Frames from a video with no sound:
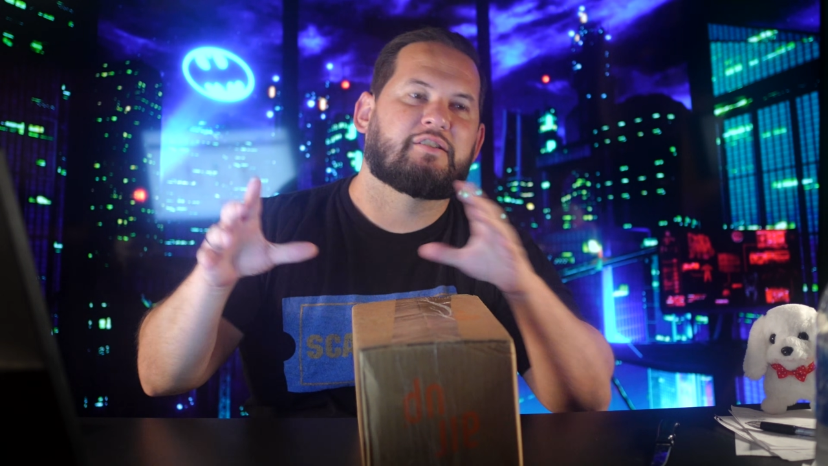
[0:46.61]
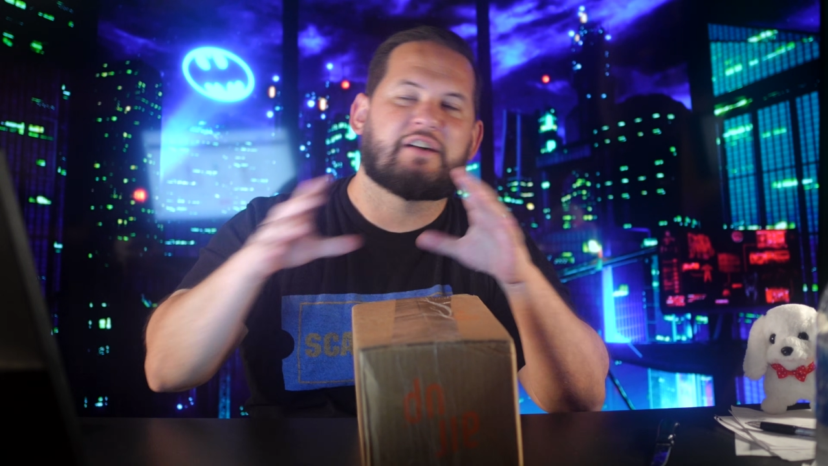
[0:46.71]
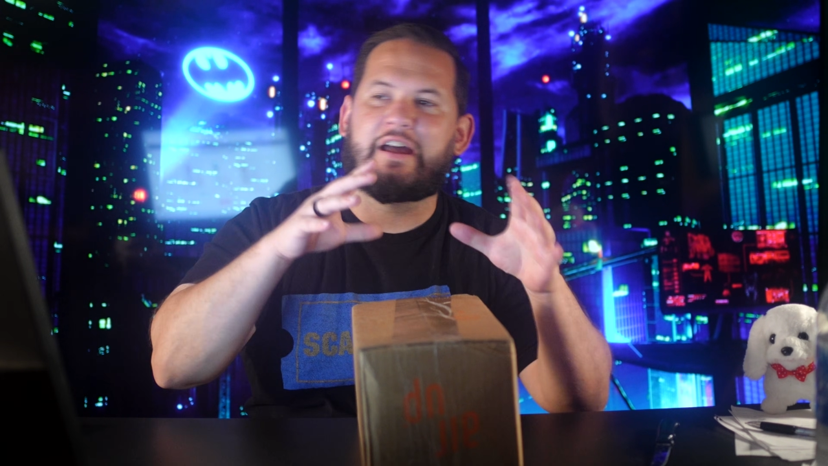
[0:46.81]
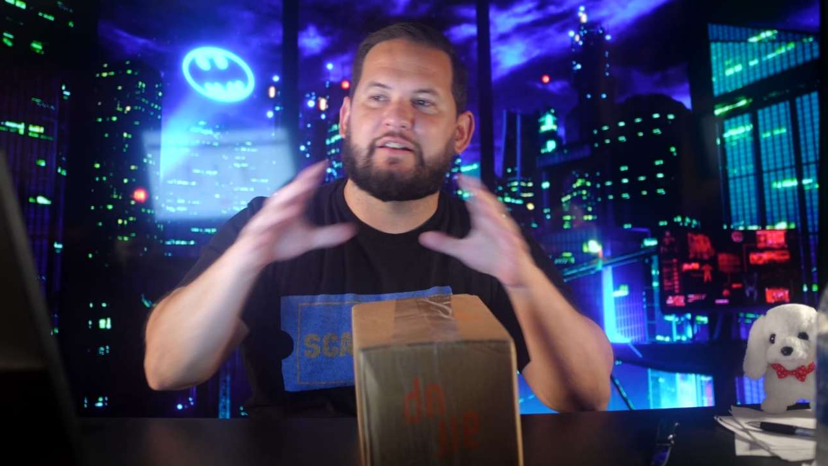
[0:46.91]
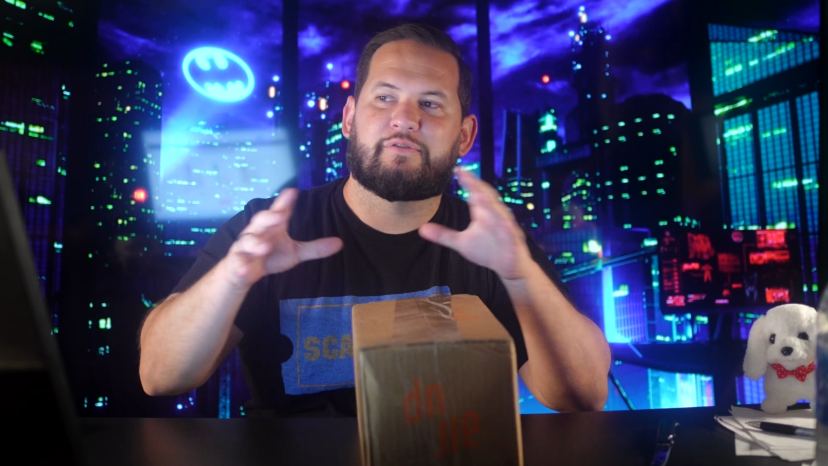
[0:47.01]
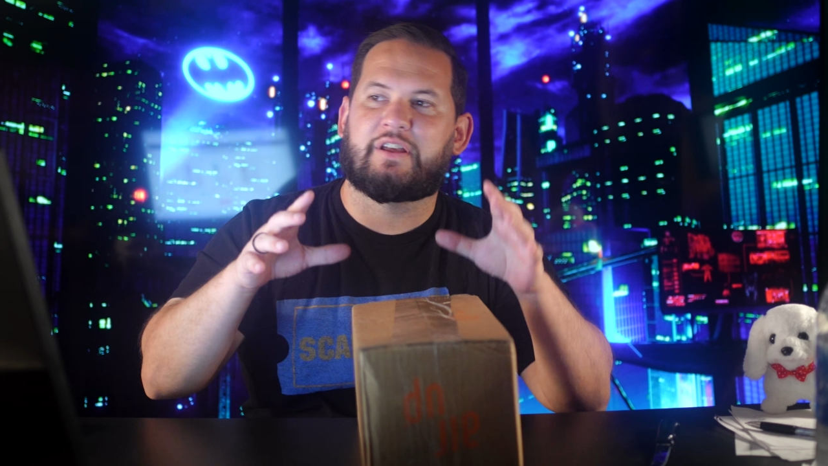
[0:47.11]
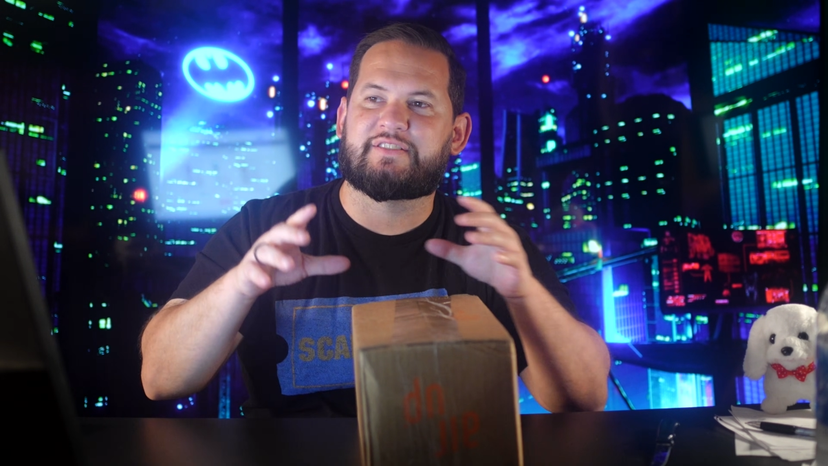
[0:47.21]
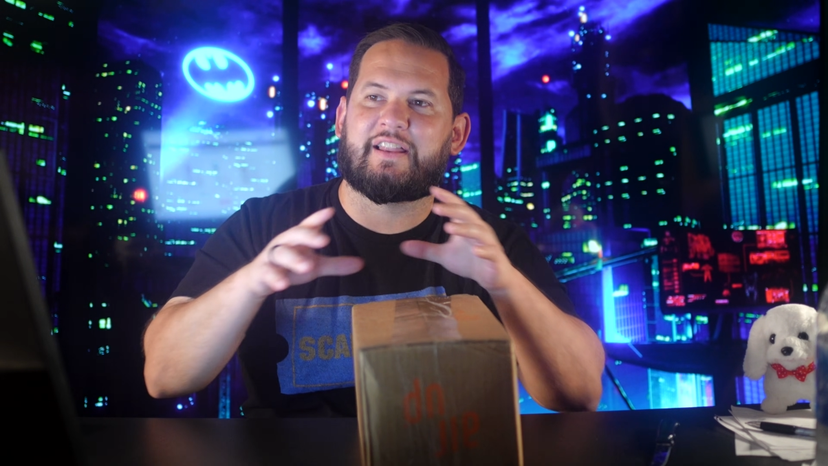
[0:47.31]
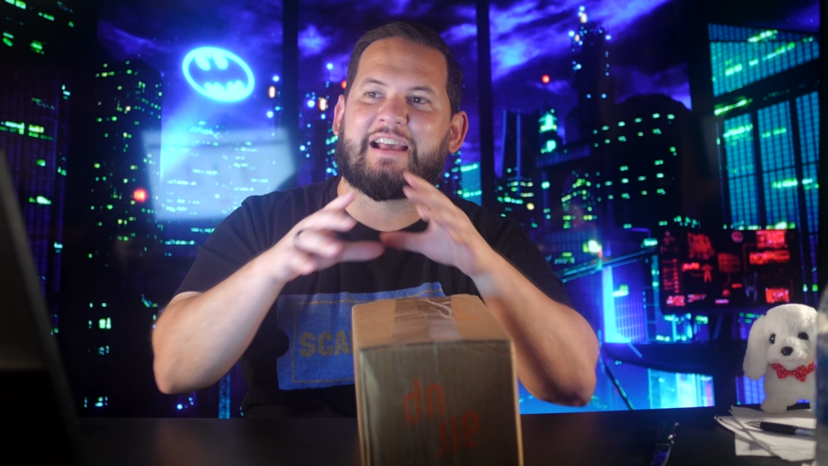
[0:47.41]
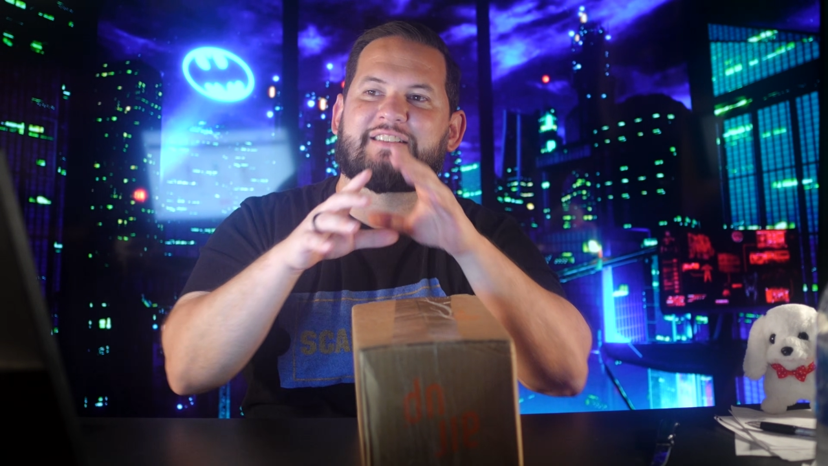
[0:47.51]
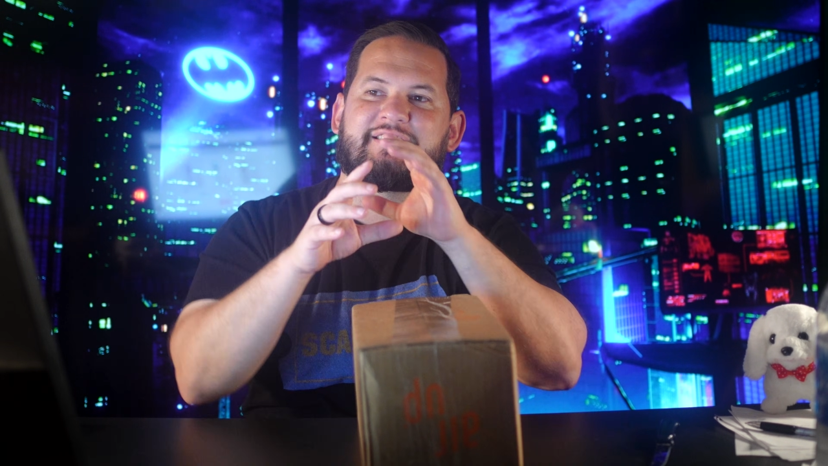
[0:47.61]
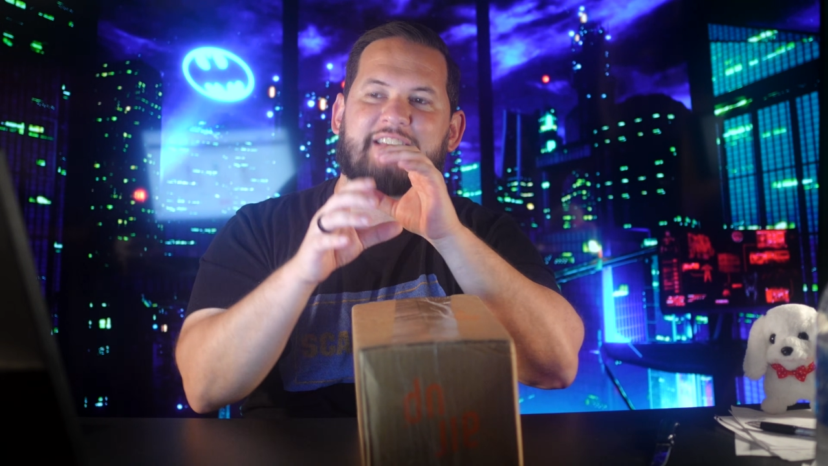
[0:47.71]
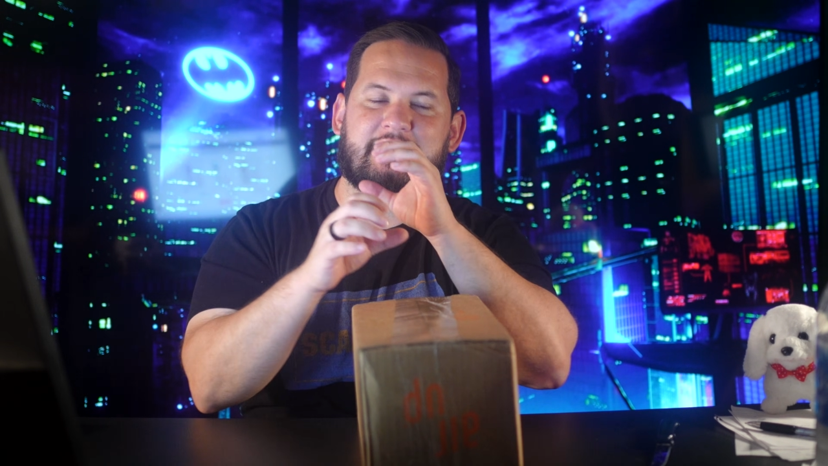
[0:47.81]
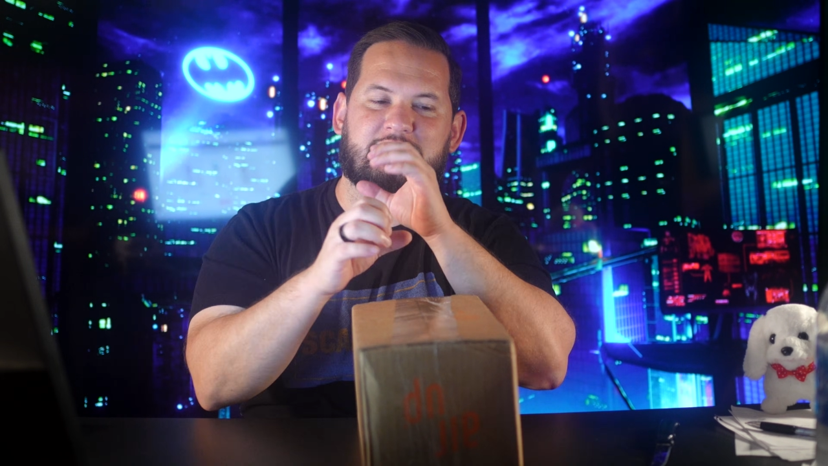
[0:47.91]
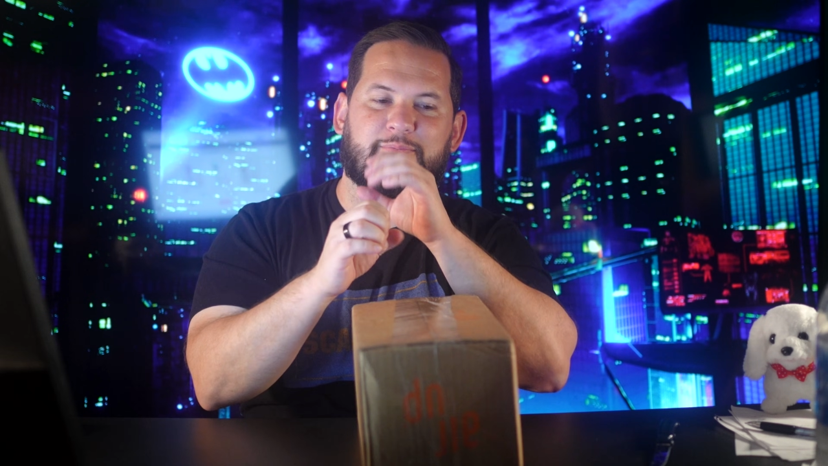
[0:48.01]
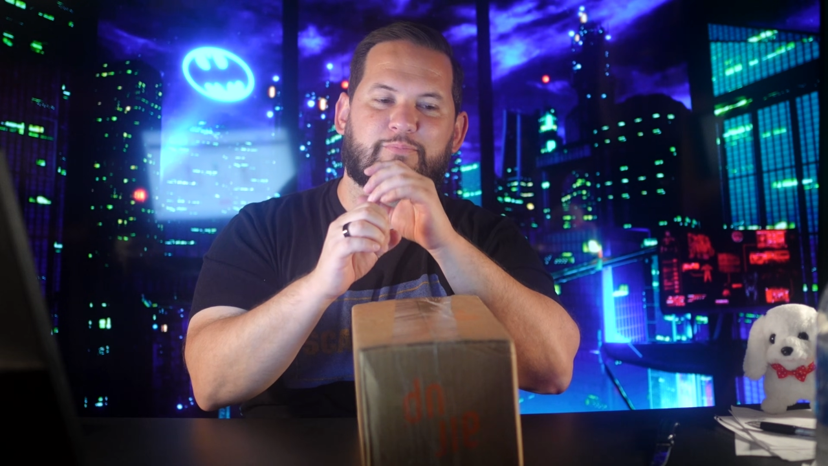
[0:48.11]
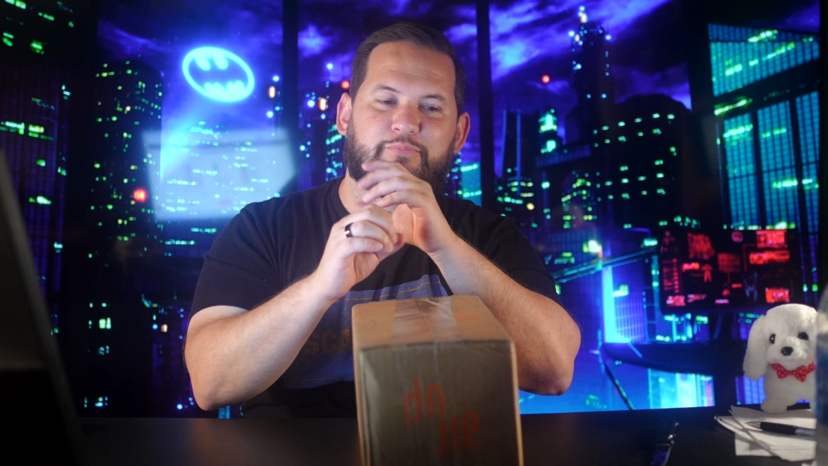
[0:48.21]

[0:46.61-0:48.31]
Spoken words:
kind of. It's like a scent.